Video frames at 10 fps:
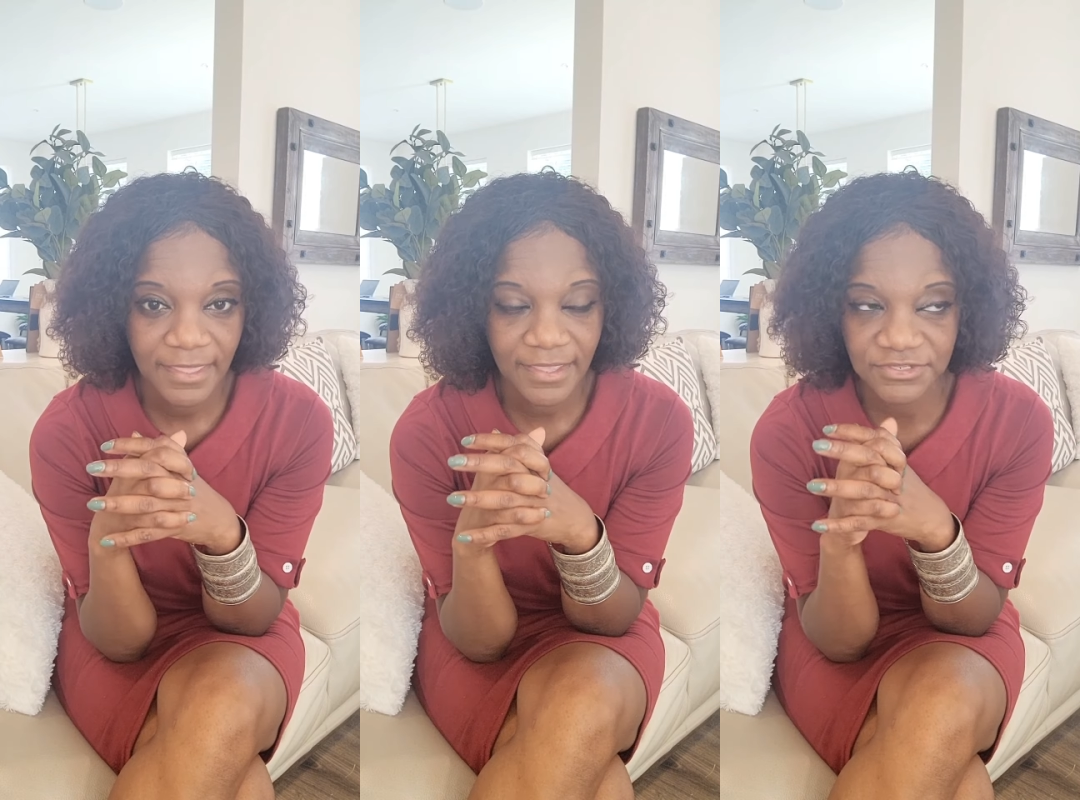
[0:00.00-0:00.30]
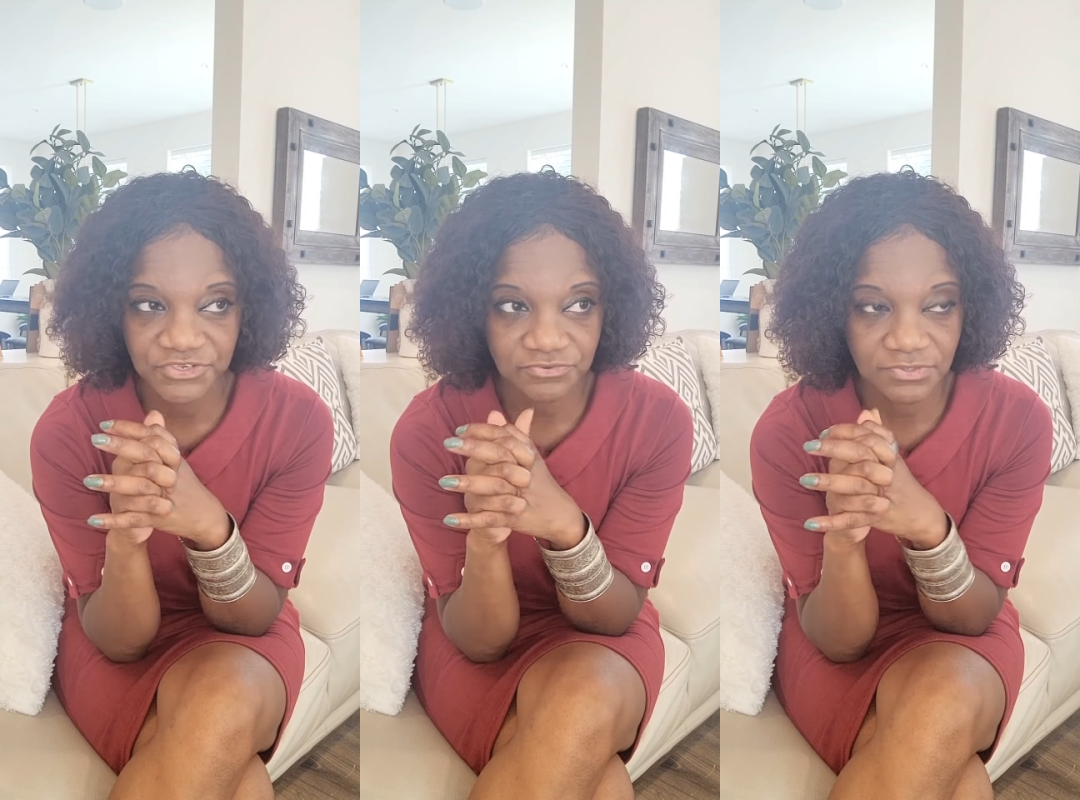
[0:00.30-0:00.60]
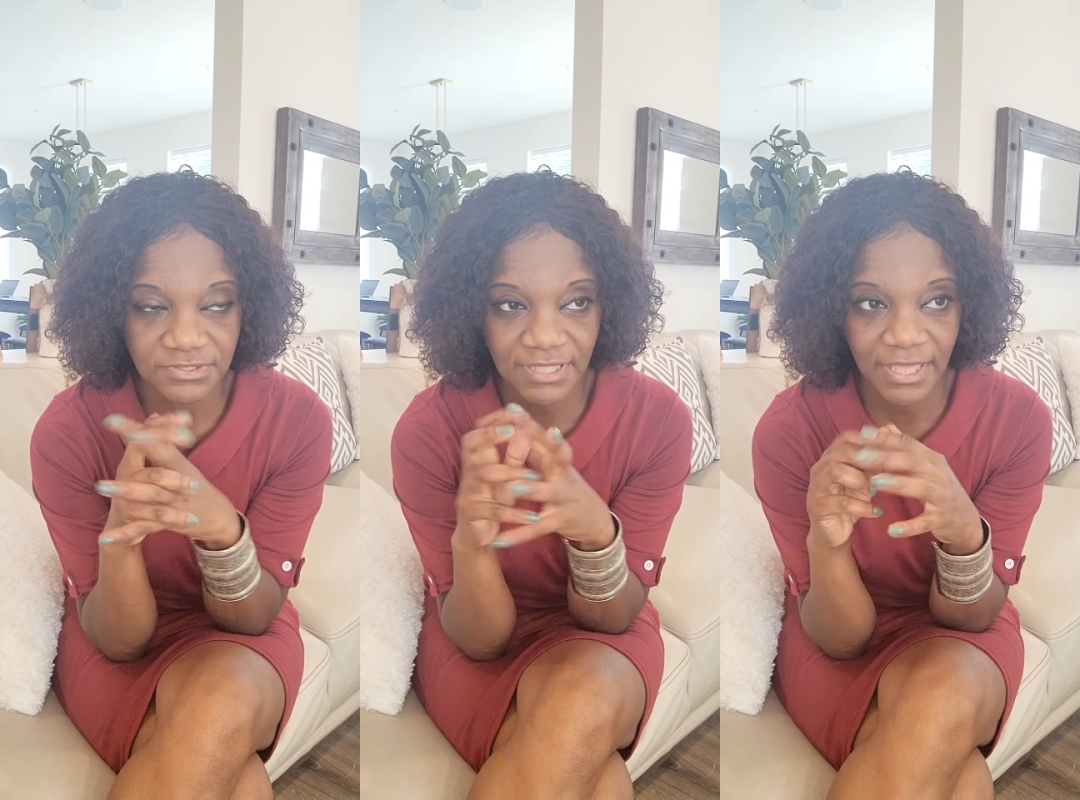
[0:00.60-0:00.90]
And she
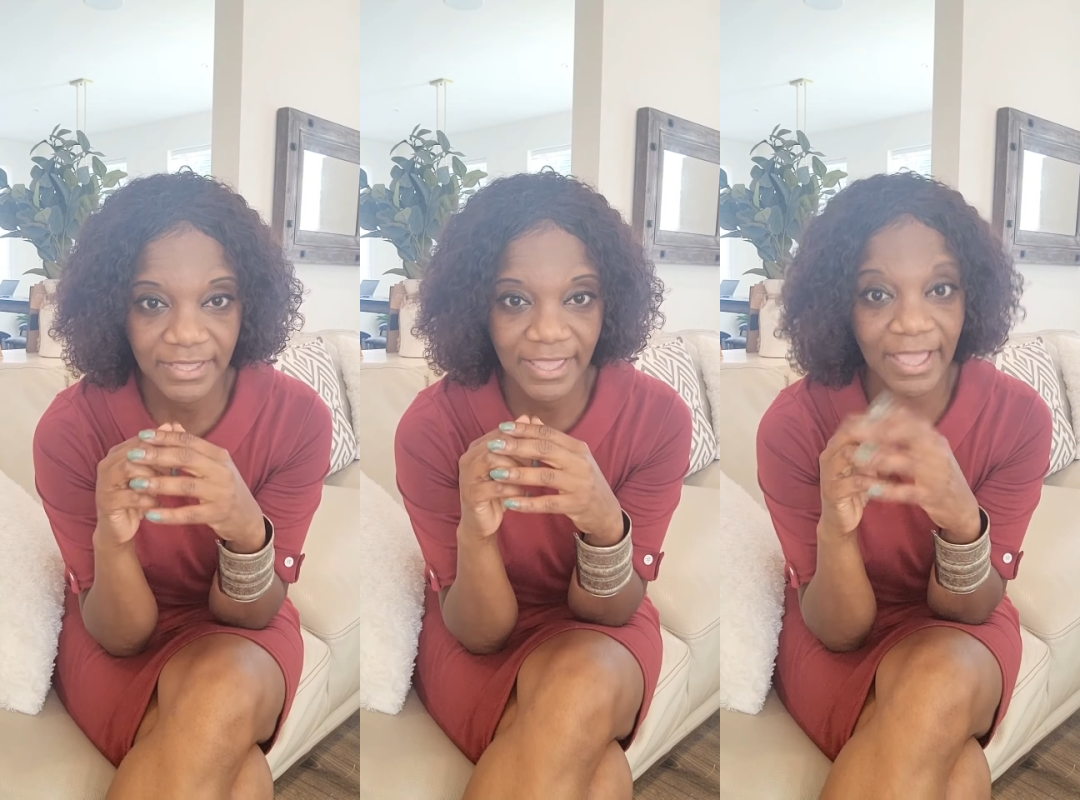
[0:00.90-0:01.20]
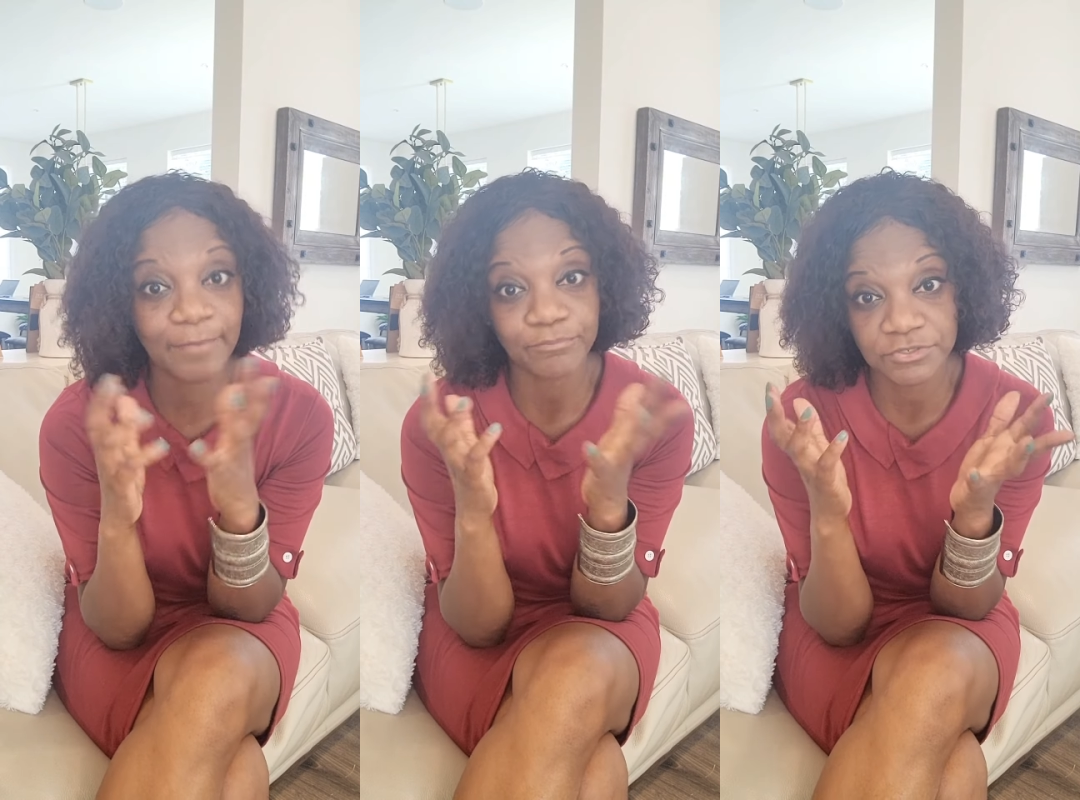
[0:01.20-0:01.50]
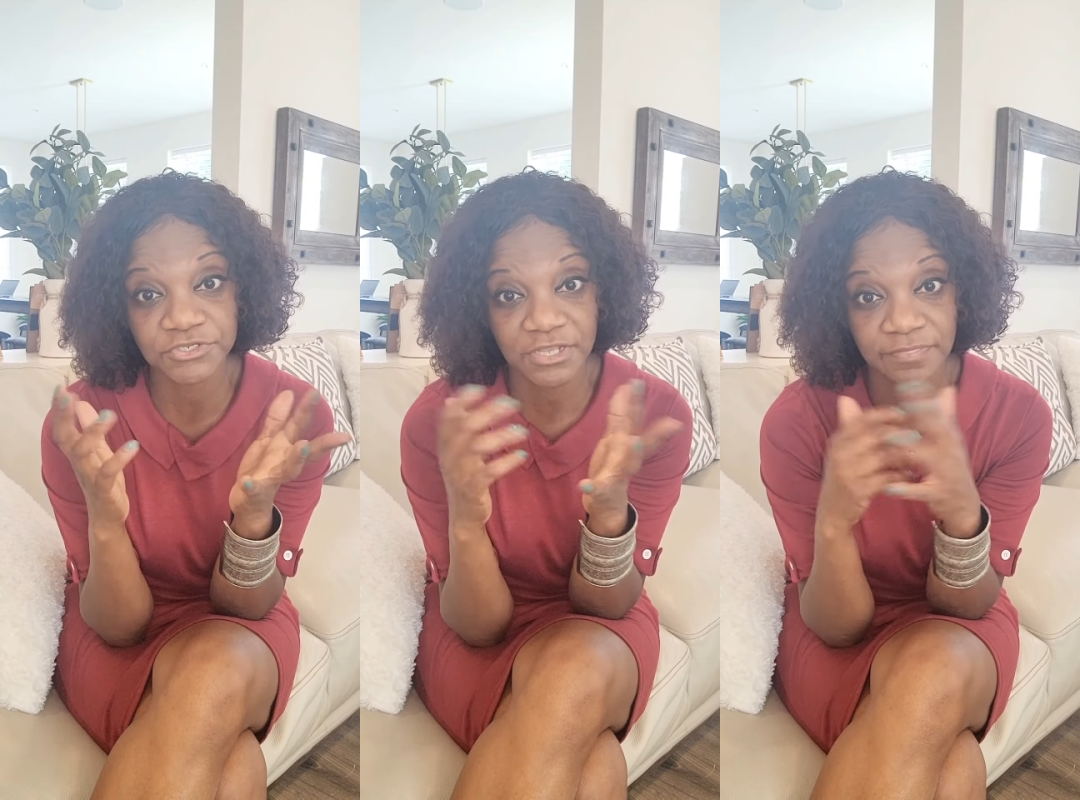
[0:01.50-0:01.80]
was like, I
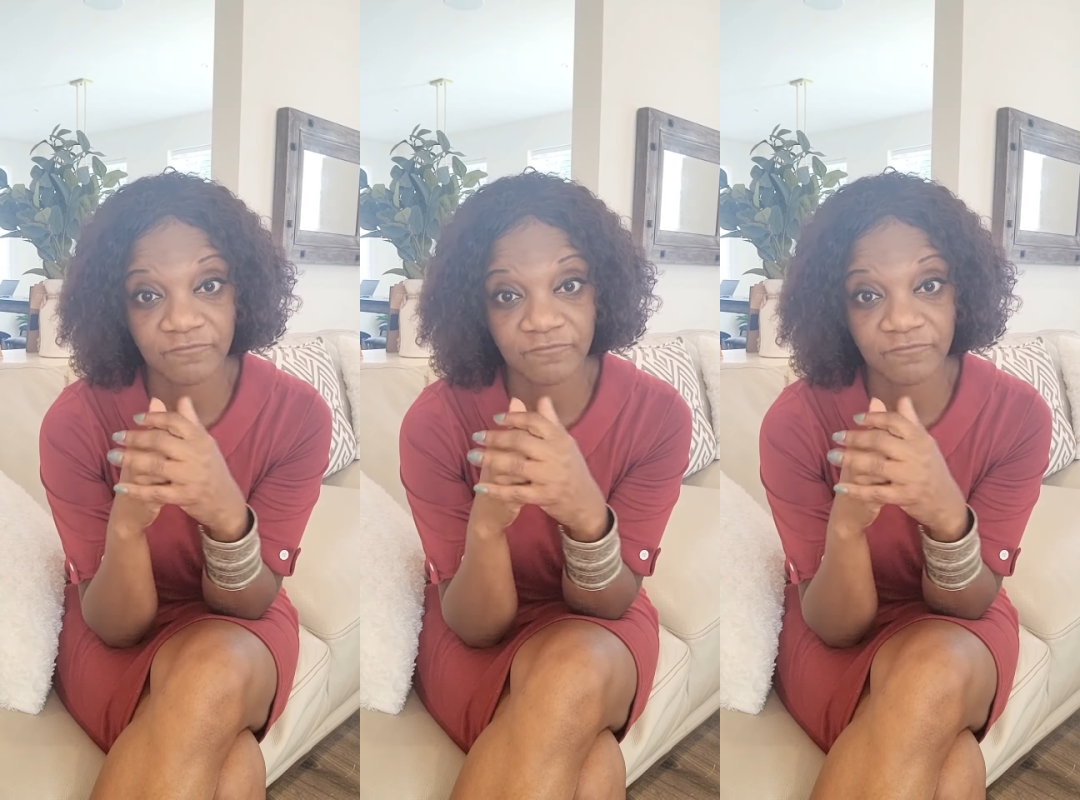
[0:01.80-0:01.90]
appreciate the